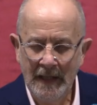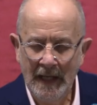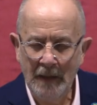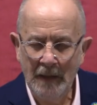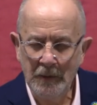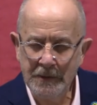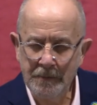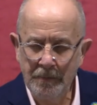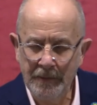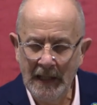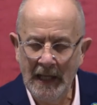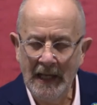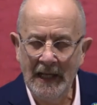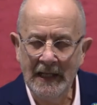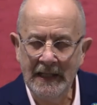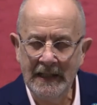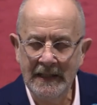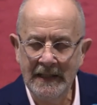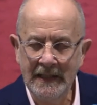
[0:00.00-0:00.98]
"I was
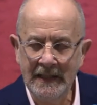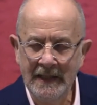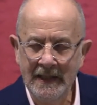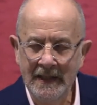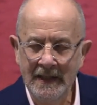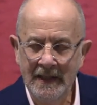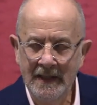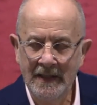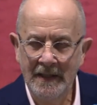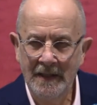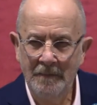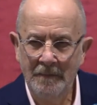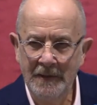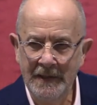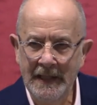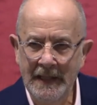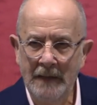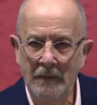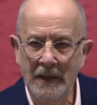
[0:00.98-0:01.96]
blind,
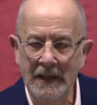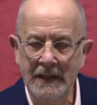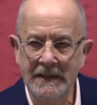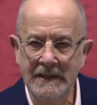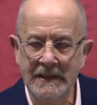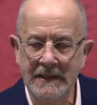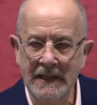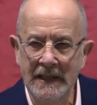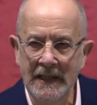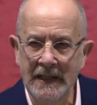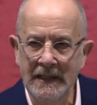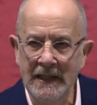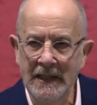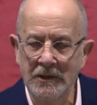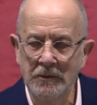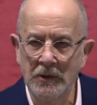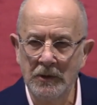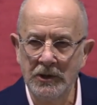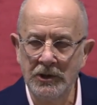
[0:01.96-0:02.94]
but now I see."
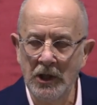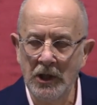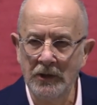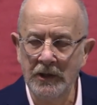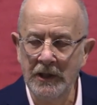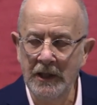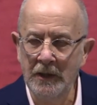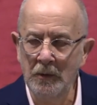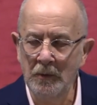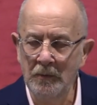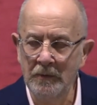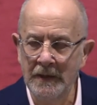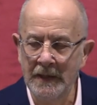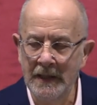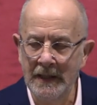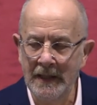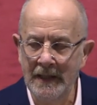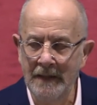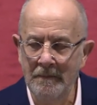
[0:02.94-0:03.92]
That's what John
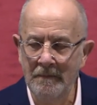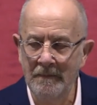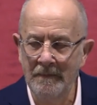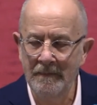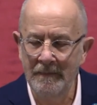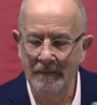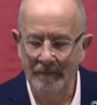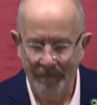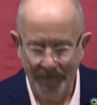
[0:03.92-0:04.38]
Newton, the hymn.